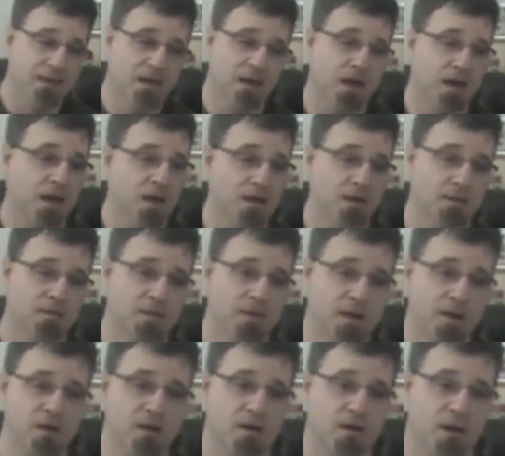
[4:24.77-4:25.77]

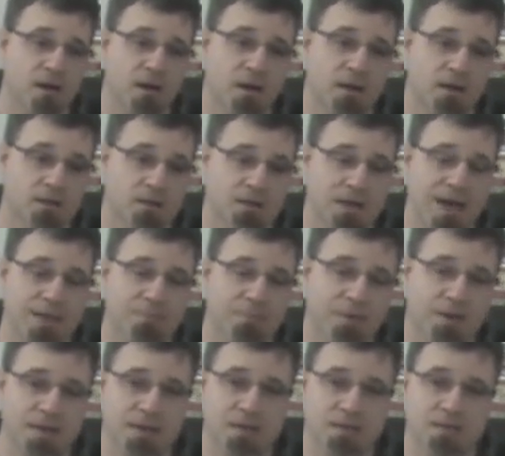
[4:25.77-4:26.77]
their
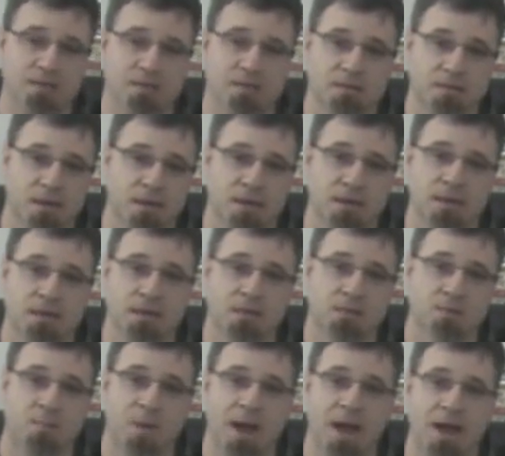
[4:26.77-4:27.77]
Japanese
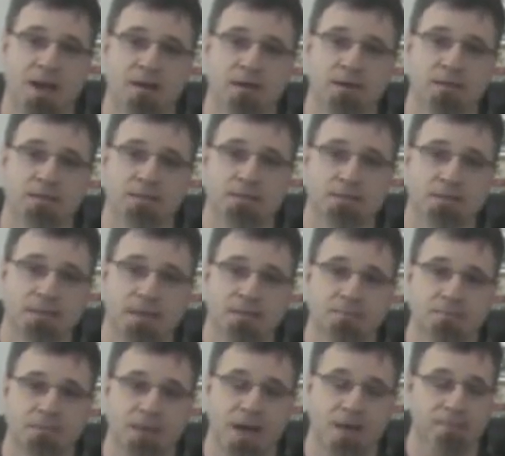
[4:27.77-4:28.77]
inspired
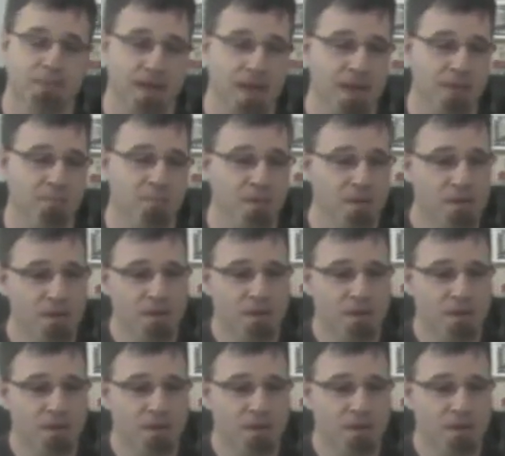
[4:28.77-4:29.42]
tabletop game.